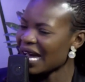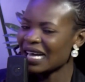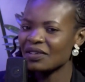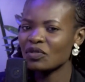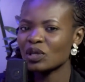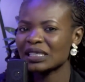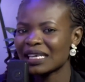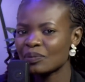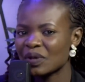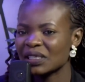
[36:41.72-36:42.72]
And if you're
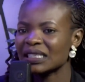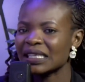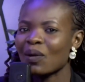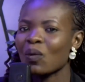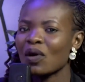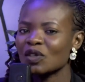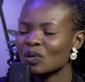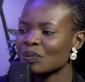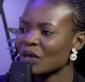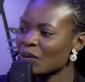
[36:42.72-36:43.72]
that person that works
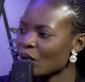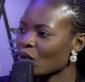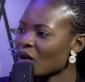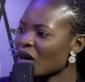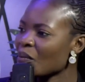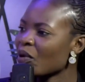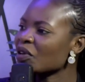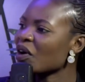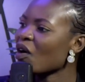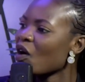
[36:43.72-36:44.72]
with people, but
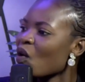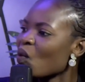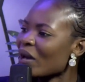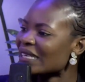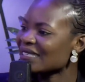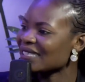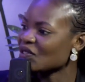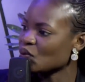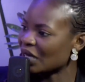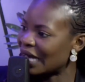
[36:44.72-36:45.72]
you're always
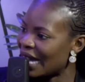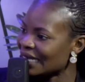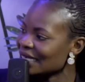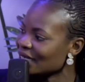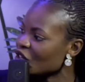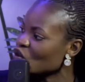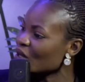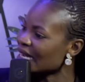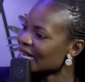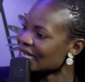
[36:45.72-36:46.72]
disregarding the
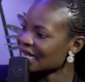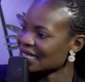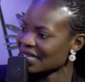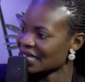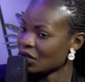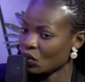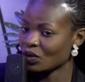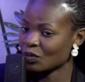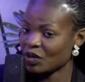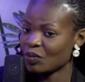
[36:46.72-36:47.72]
uniqueness in
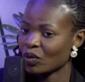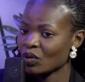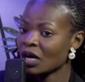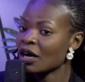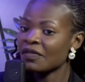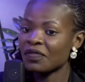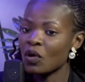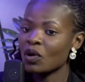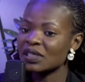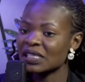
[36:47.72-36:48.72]
those people,
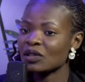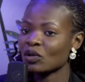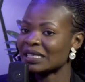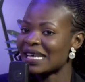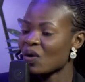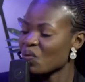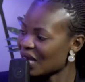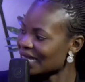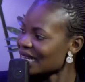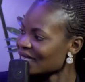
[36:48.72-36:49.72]
focusing on their
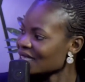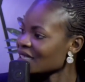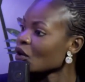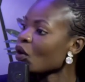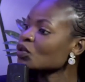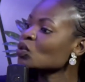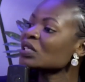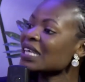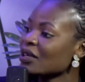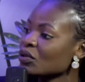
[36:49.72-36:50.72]
weaknesses, it also
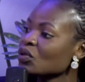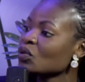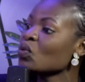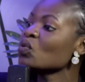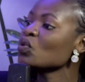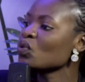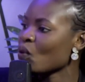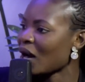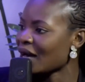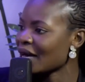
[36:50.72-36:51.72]
tells on who
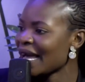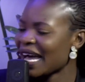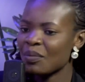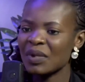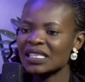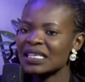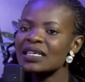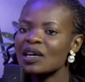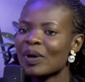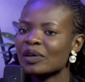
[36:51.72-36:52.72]
you are. I mean,
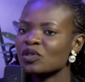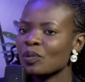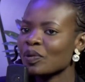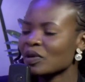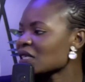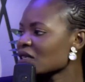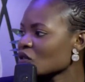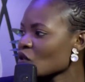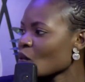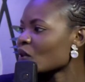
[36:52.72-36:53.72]
think about supporting
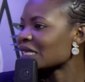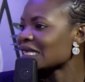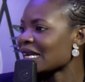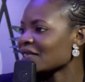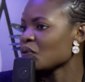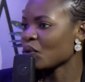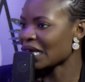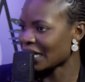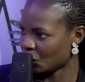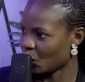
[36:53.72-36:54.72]
somebody that is
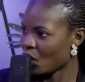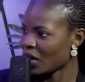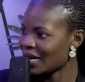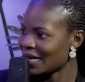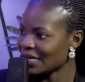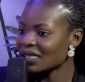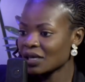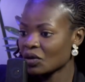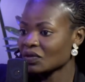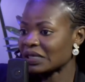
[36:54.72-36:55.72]
weak at work
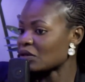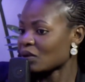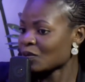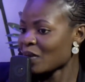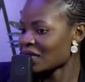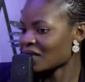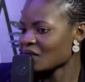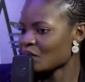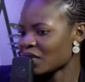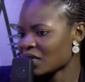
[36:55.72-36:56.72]
instead of disrespecting
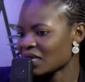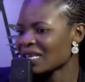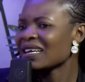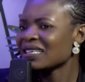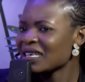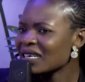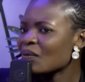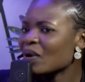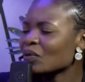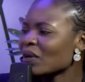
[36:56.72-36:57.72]
the person. Think
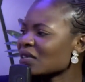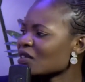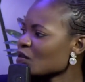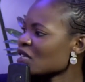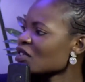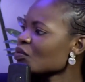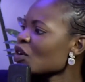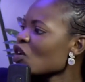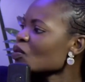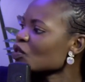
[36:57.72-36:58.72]
about when this person
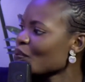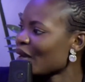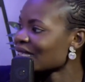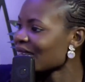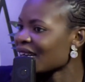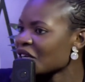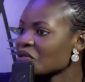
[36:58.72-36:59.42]
becomes better.